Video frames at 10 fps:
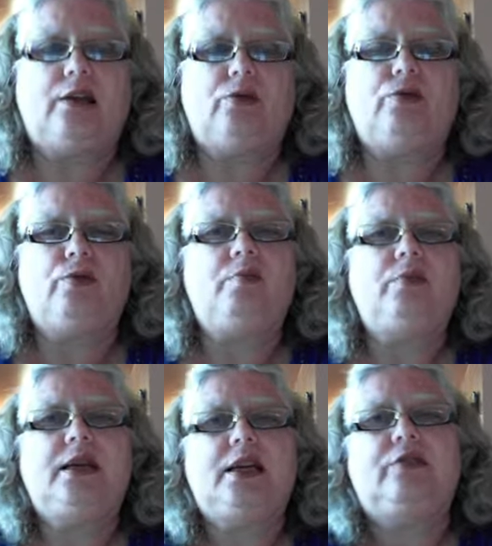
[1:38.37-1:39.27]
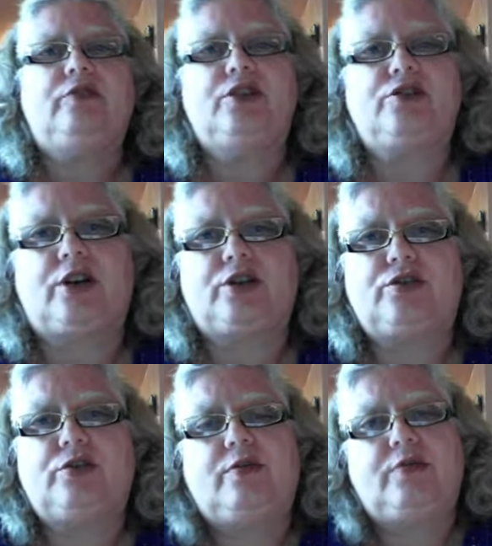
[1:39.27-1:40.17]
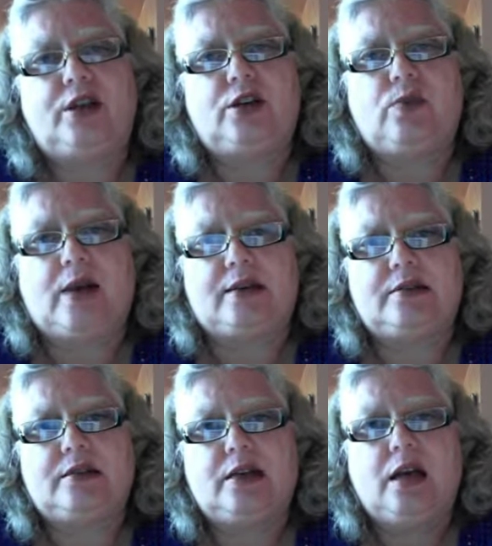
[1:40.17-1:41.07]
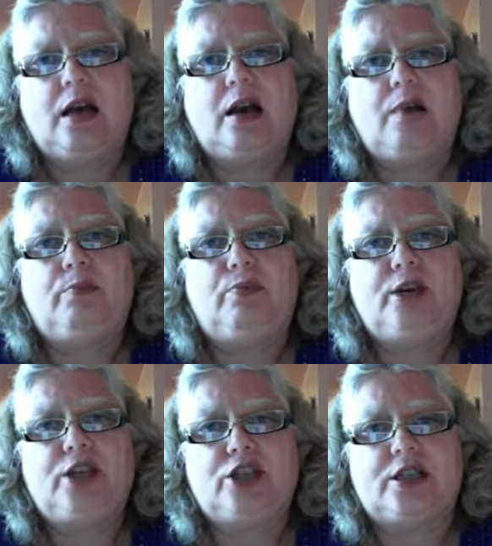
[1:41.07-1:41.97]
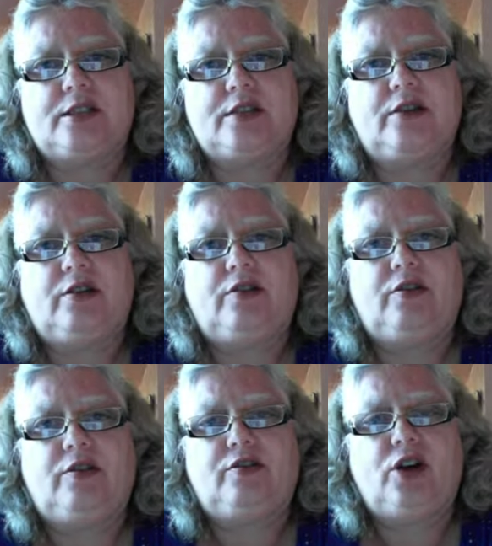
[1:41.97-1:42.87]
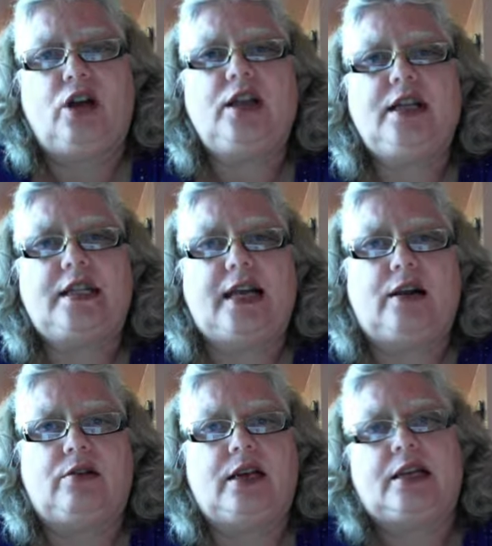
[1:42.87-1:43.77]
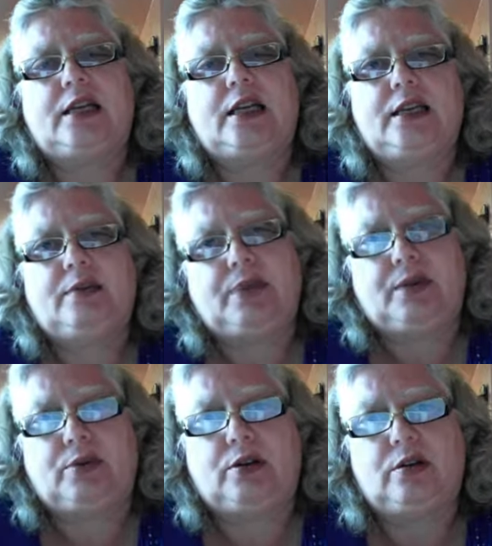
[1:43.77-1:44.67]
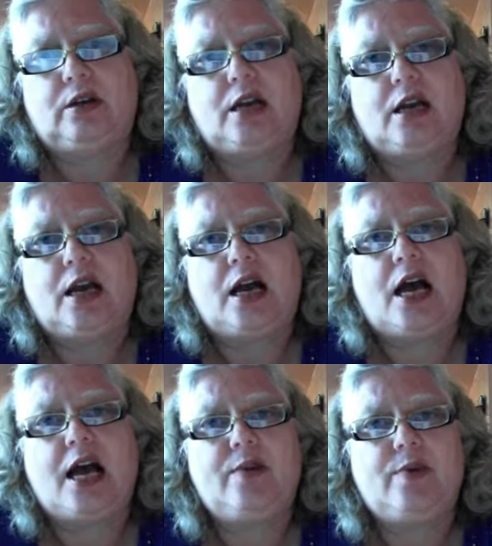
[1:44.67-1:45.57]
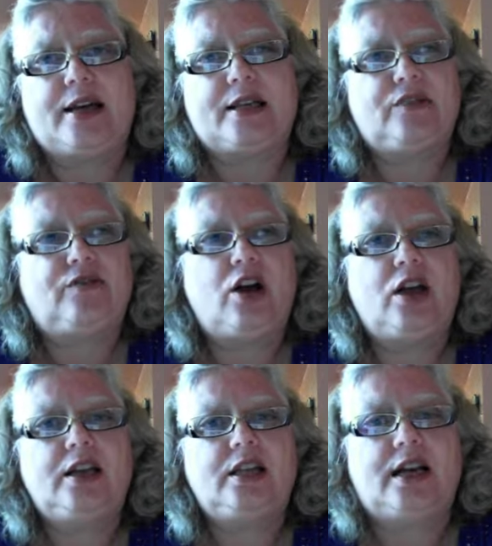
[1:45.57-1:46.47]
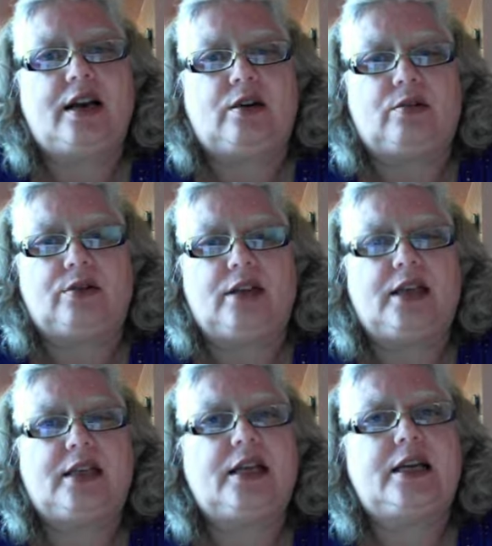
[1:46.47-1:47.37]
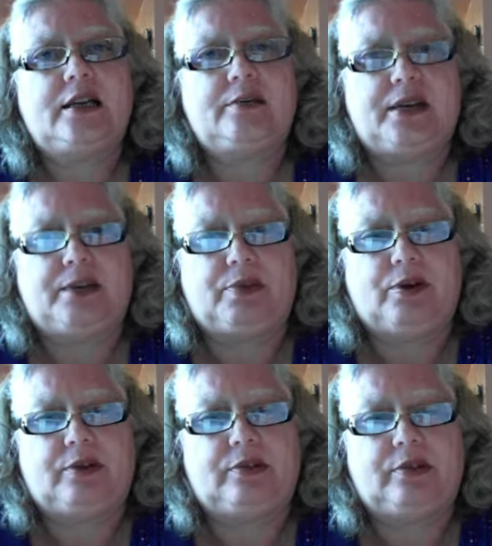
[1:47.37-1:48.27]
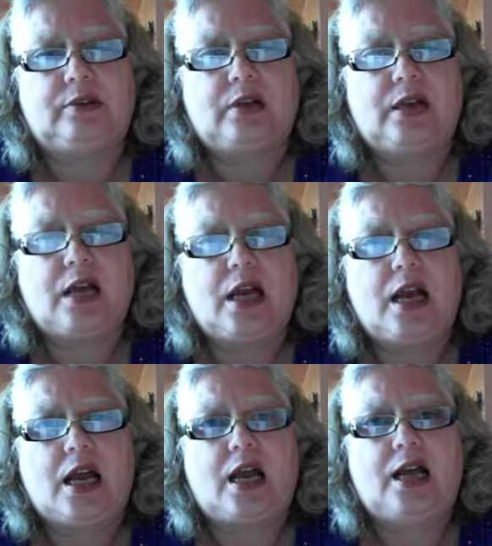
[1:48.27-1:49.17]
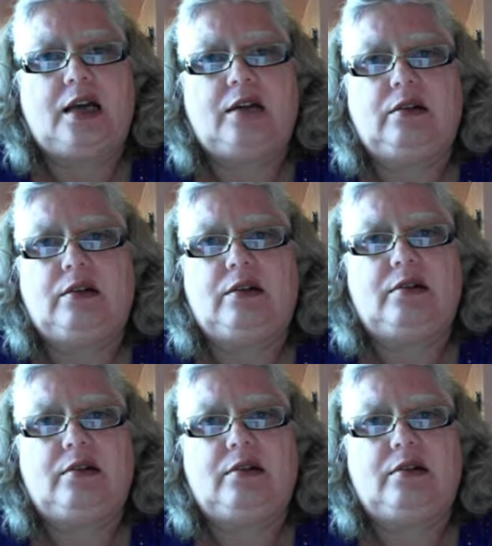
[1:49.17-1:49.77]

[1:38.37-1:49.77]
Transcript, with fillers: crumbling infrastructure of the U.S., bridges falling down and killing people, highways falling down and killing people, uh,